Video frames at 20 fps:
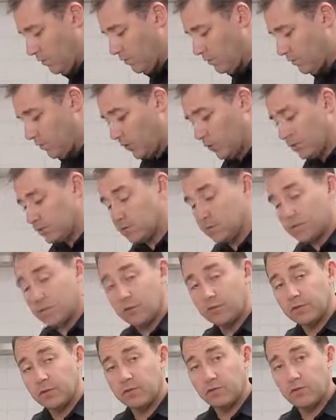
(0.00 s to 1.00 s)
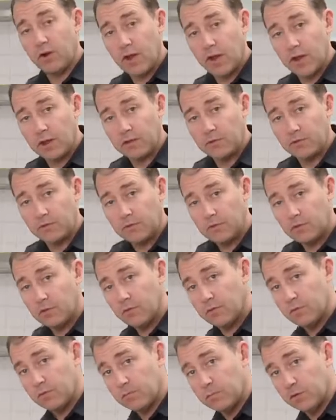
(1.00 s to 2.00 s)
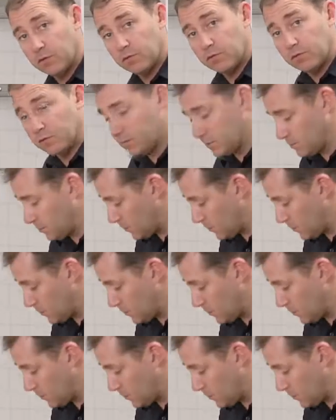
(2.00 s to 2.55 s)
volumes of coffee right built for this